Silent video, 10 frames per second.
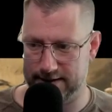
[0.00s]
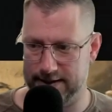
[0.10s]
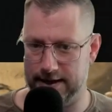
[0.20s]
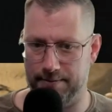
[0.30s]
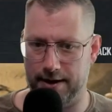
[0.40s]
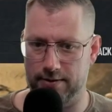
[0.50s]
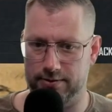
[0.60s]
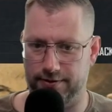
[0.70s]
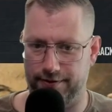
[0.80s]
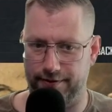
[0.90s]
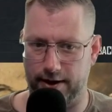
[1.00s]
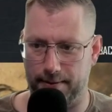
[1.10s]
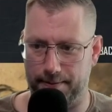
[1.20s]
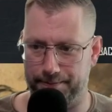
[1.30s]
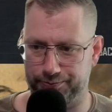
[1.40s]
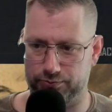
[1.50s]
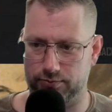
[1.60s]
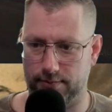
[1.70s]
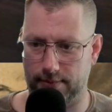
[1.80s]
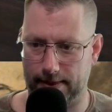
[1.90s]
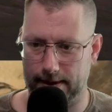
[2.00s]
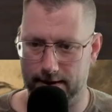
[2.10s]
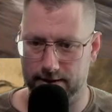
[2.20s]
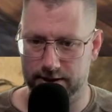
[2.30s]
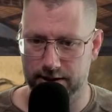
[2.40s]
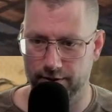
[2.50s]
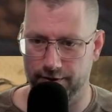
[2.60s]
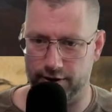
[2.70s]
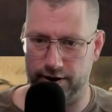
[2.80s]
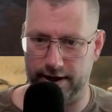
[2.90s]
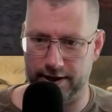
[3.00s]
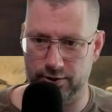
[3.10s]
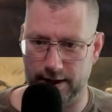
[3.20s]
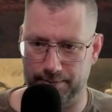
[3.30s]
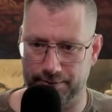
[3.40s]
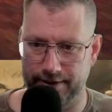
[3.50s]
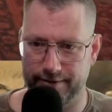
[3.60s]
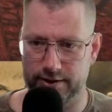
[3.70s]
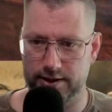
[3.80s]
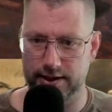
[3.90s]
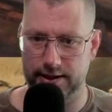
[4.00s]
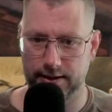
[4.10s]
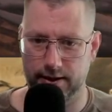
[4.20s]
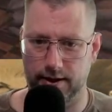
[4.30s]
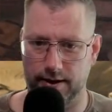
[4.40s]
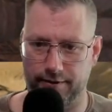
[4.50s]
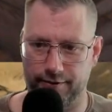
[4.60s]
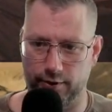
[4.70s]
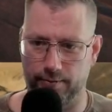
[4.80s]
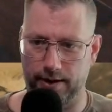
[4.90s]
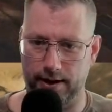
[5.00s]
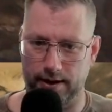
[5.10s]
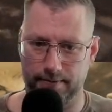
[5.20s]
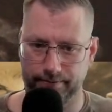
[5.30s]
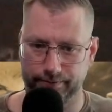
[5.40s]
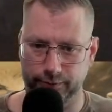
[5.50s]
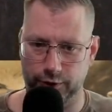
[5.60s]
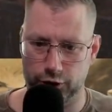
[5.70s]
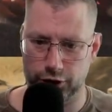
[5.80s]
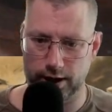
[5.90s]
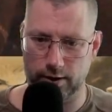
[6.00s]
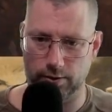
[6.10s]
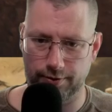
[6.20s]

amount of silver as you get previously from Sherlock, for